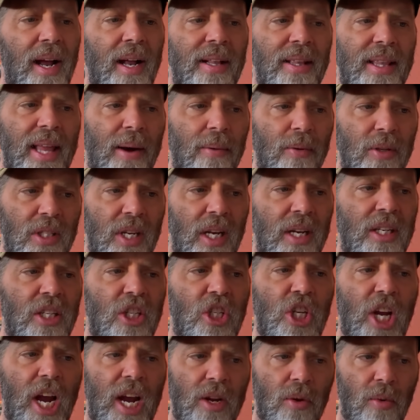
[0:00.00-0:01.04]
That was in
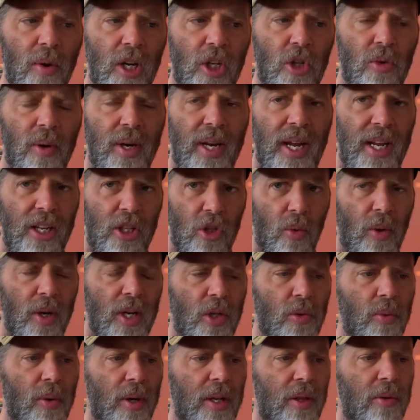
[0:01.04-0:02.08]
January 28,
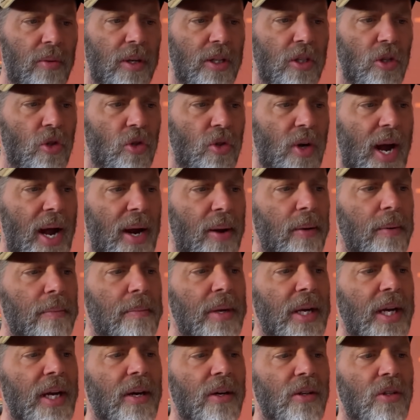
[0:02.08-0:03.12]
2023. So track with
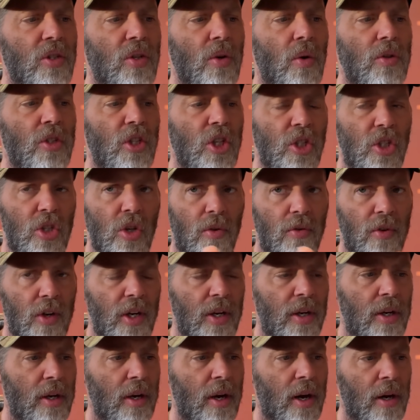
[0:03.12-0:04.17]
me here. So just
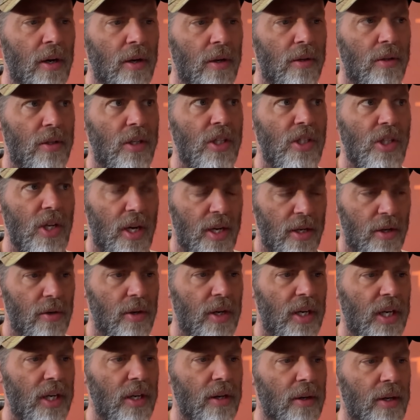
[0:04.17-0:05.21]
under
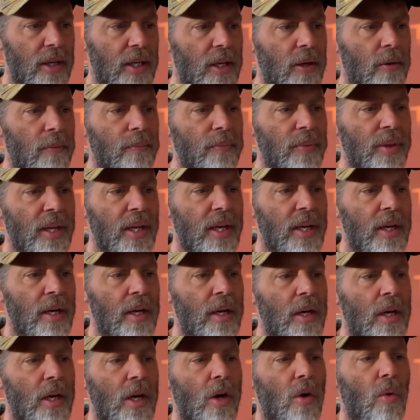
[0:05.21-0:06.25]
a year ago.
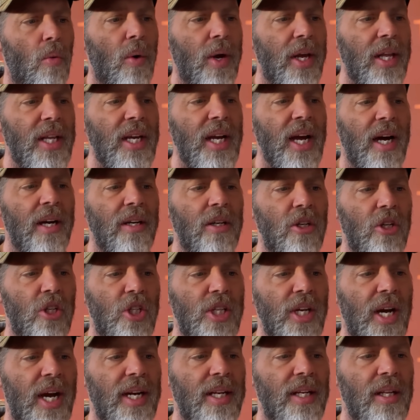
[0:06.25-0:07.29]
We, the
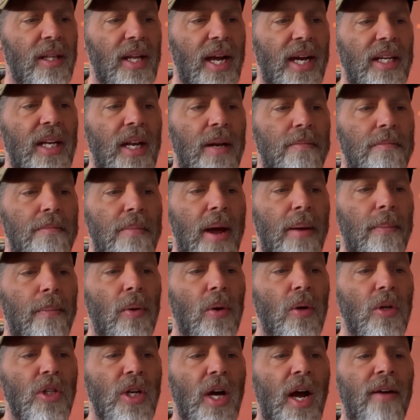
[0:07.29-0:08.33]
undersigned, elected
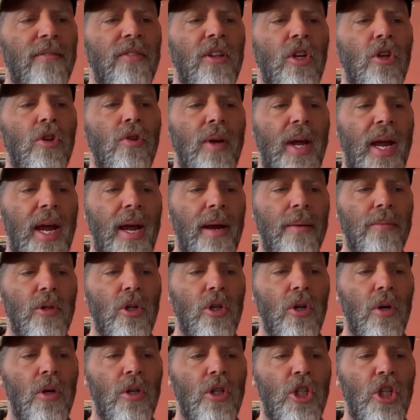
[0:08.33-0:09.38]
members of the New
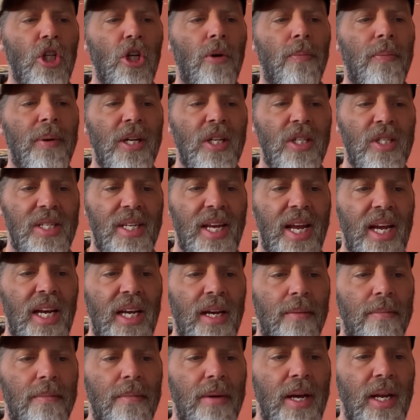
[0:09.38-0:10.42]
Hampshire GOP State
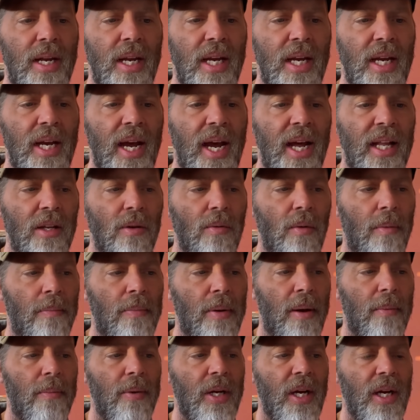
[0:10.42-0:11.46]
Committee and the
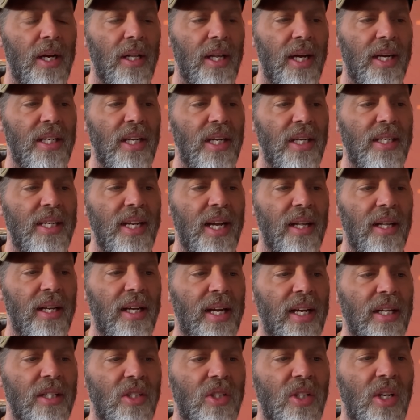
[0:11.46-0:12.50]
Republican elected
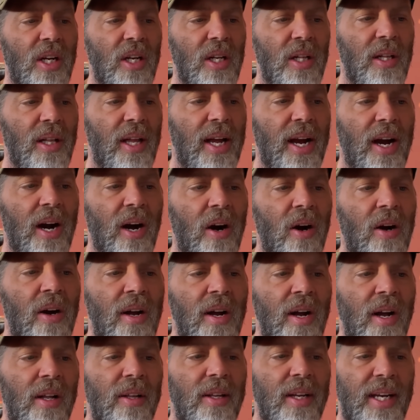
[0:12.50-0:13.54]
delegates declare
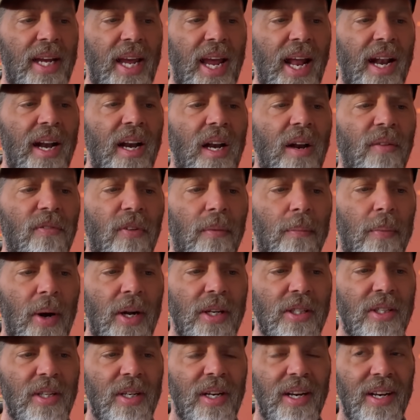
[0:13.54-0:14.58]
the candidate for
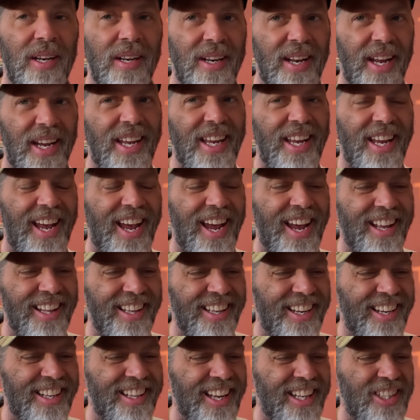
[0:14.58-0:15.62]
president, Nikki
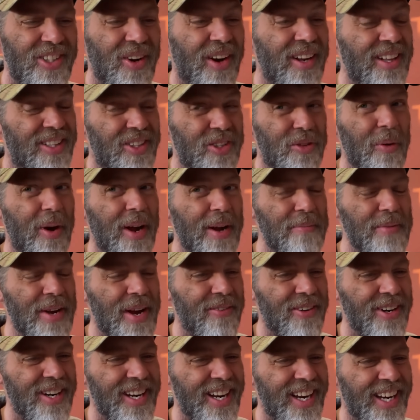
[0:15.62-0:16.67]
Haley, that's right, this is why I'm
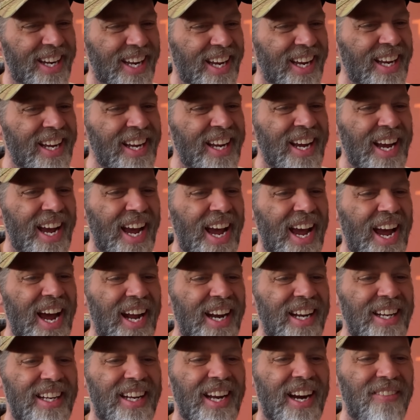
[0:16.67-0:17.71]
never Nikki,
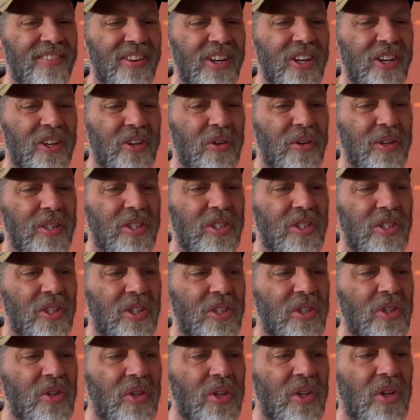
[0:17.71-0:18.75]
and Governor Chris
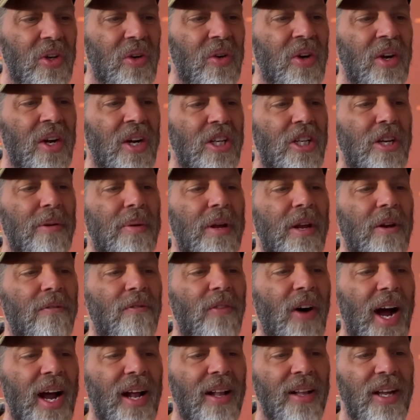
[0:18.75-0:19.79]
Sununu to be in
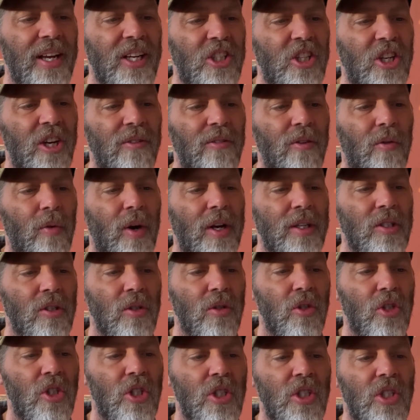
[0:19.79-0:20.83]
violation of the
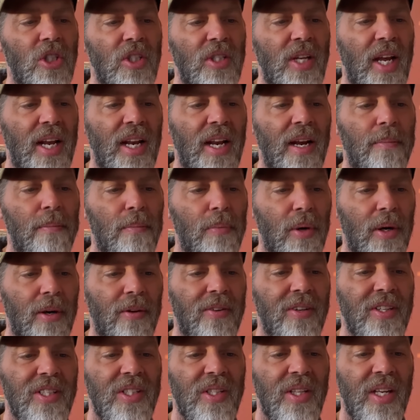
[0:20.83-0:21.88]
resolution stated
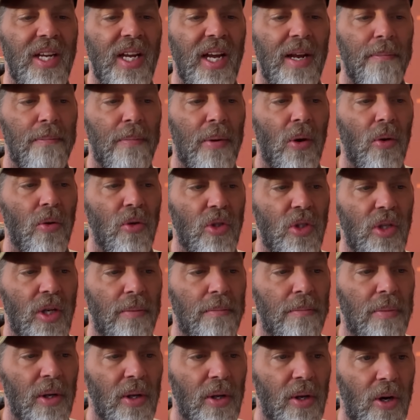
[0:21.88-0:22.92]
previously and
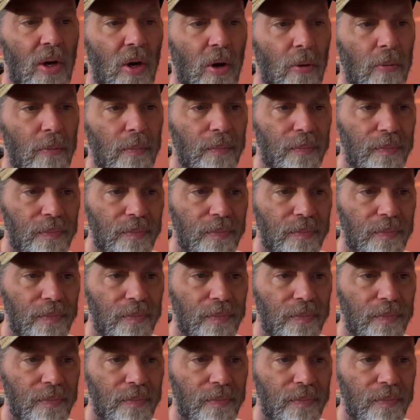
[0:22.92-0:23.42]
posted below.